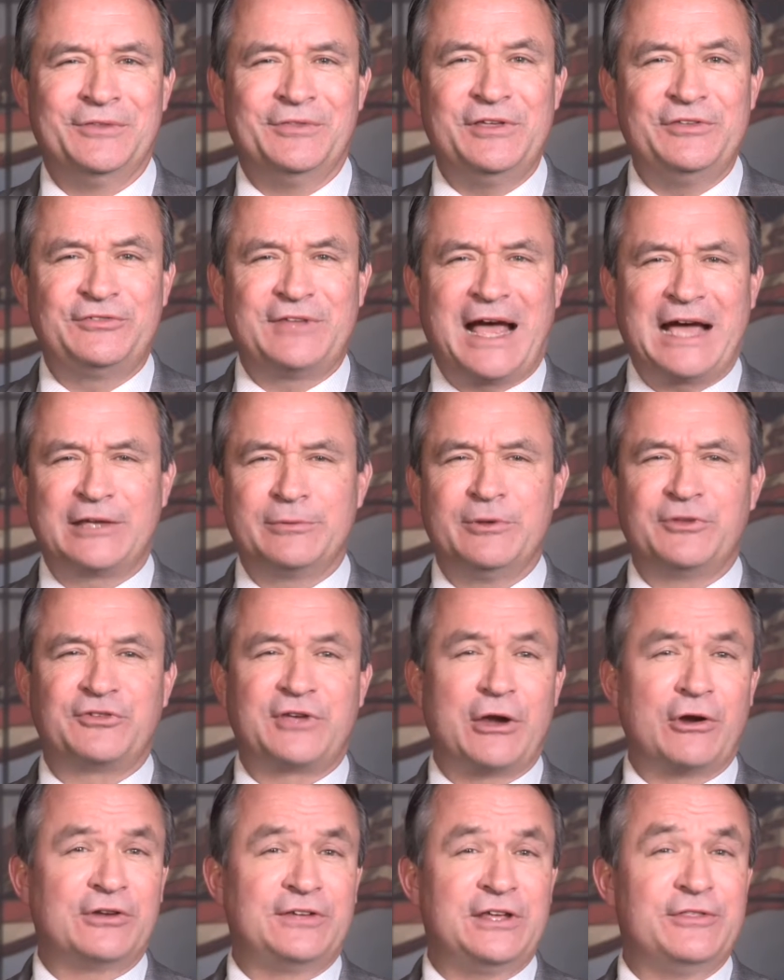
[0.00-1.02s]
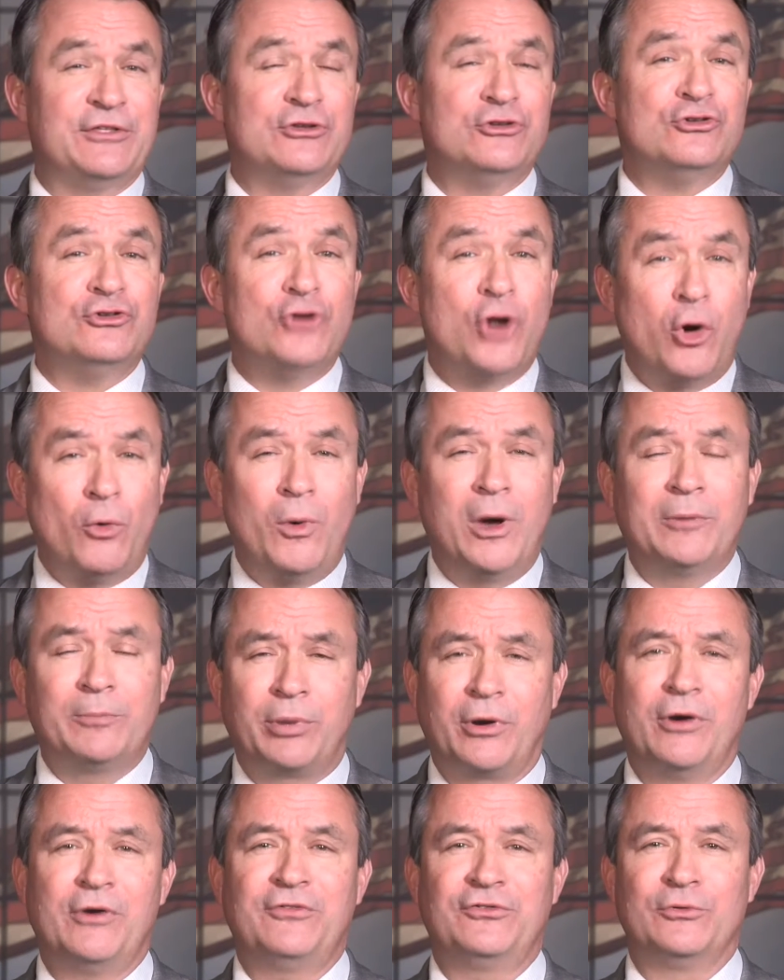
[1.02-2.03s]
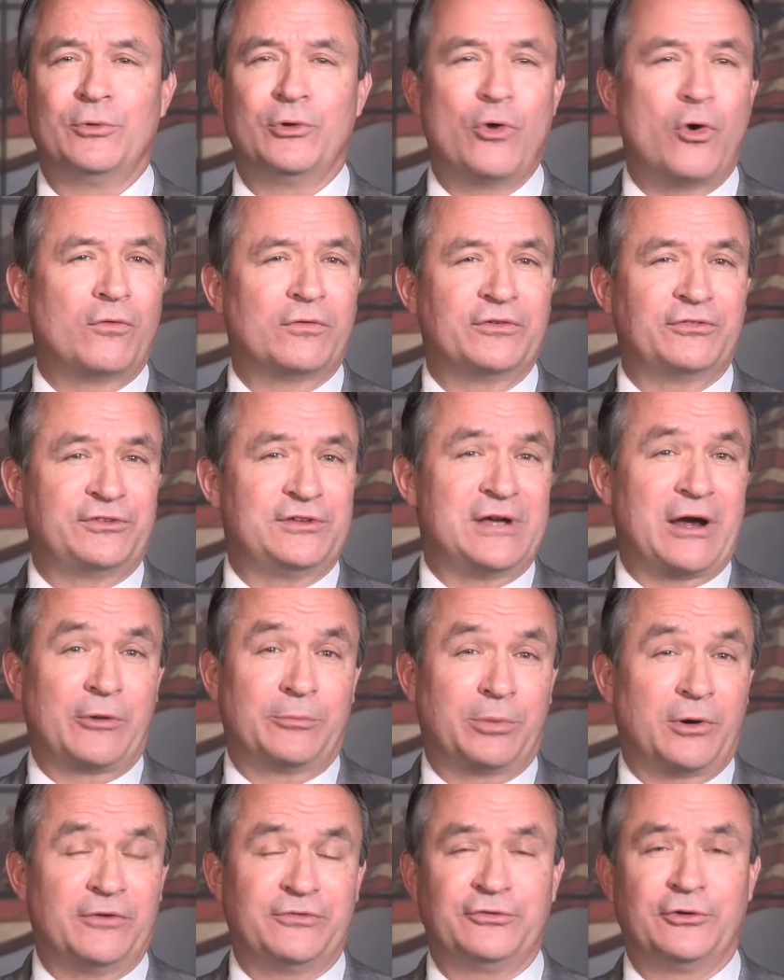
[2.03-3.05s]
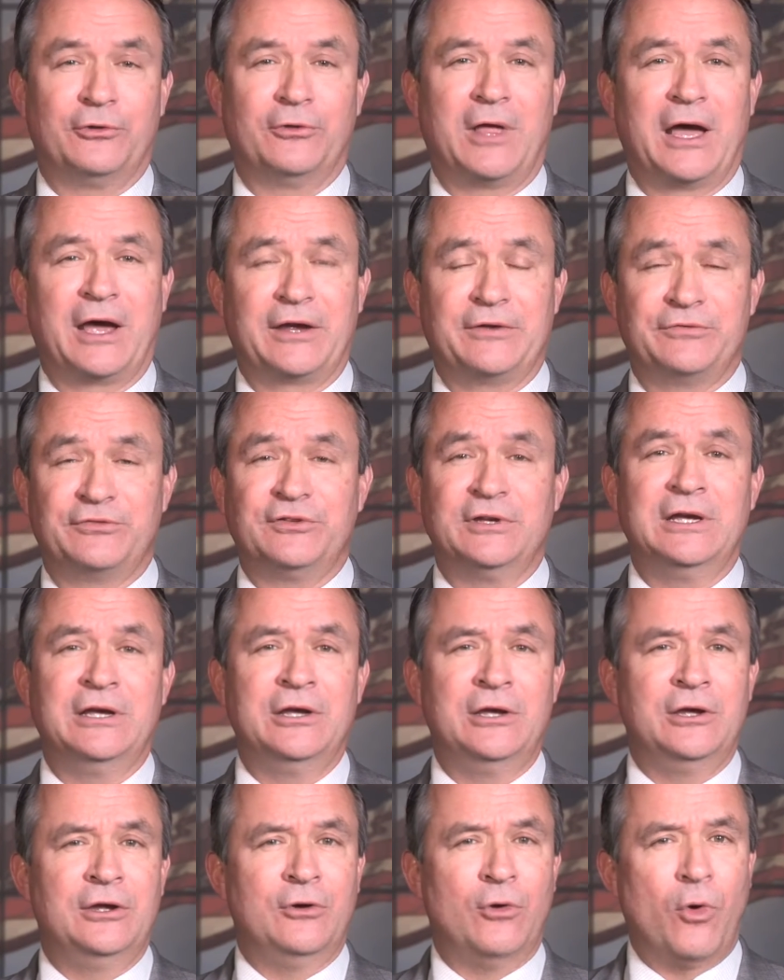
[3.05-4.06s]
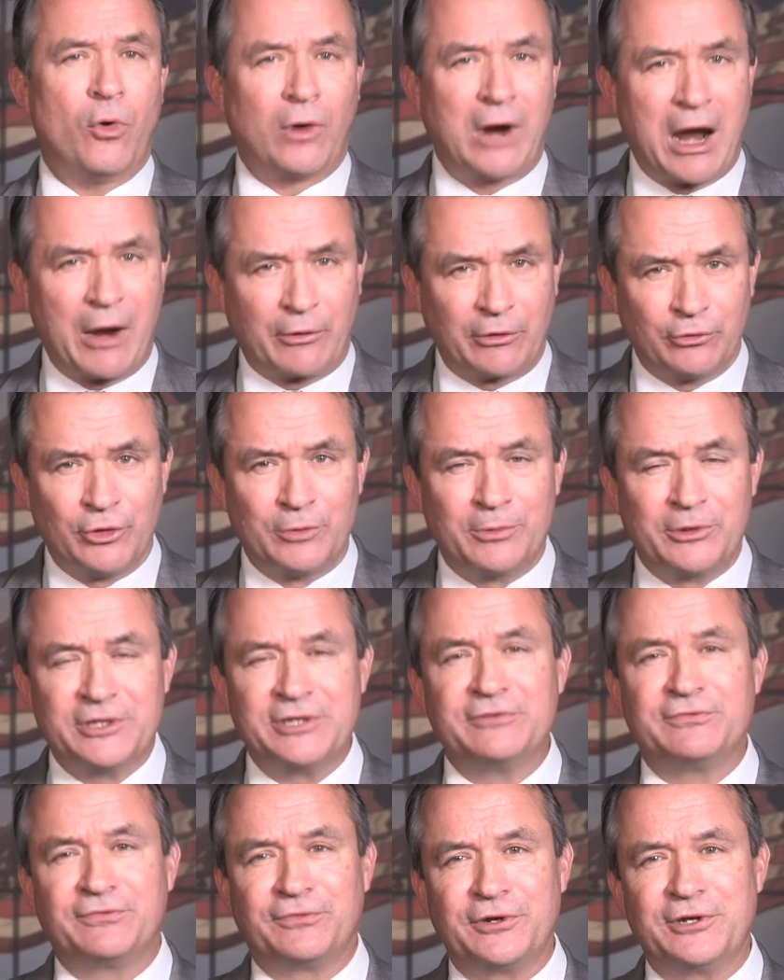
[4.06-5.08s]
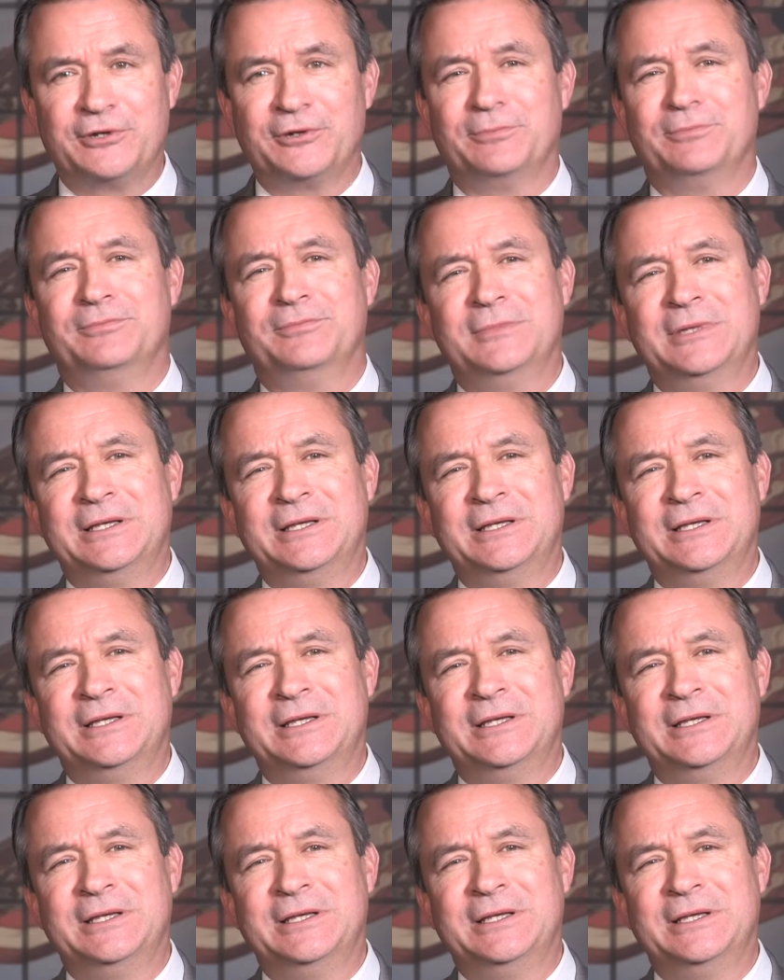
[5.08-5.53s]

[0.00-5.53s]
These documents guarantee that no one person will oversee our personal lives or our liberty and freedom.